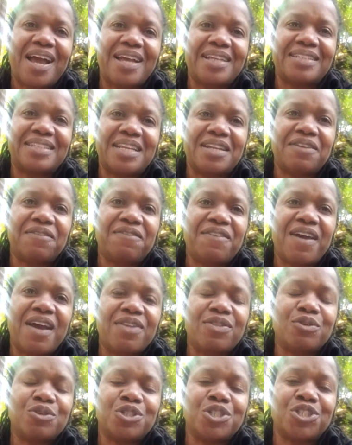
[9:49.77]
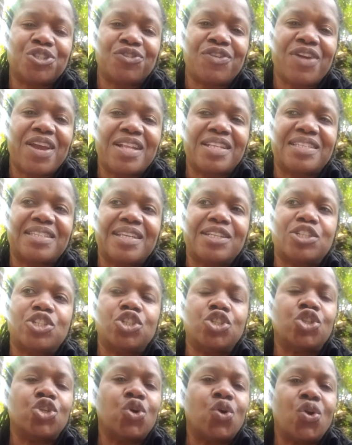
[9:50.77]
Identify those traits that
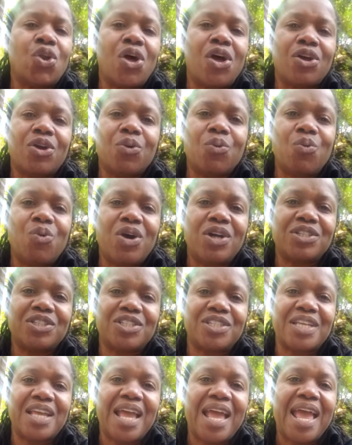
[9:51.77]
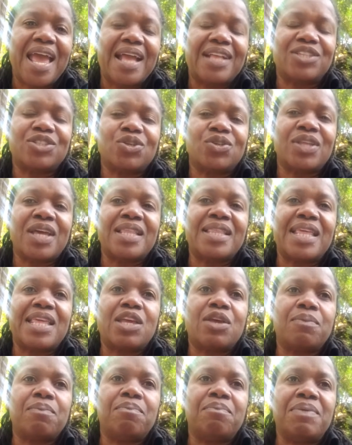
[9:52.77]
you no longer want so that they
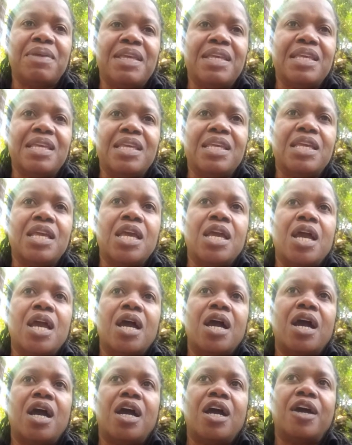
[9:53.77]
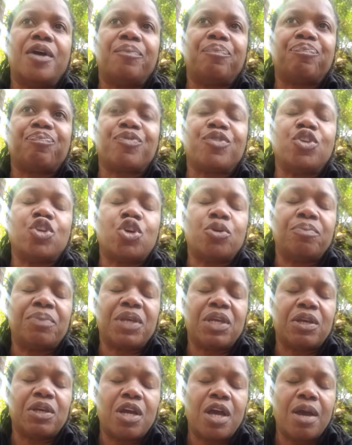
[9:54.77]
could be You can
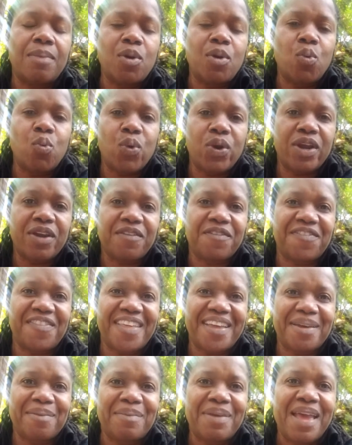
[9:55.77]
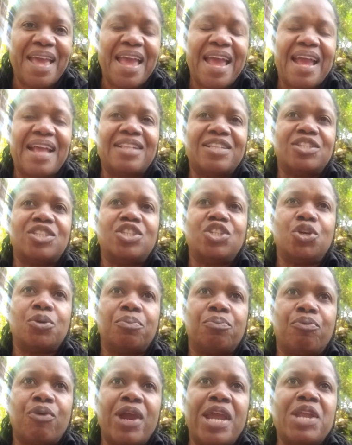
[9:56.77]
become aware of them, and your
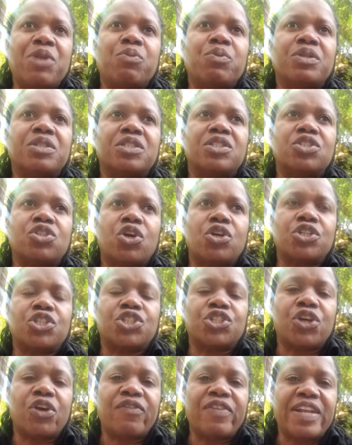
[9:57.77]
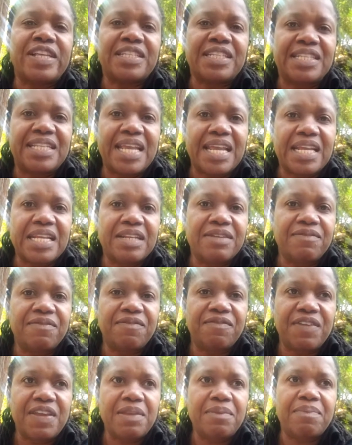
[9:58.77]
brain will start serving as a negative
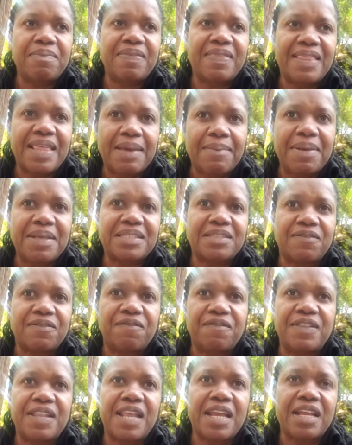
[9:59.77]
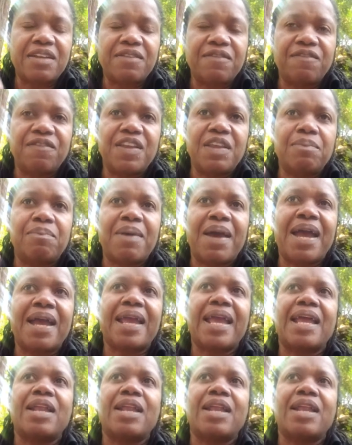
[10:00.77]
feed them as a negative feedback.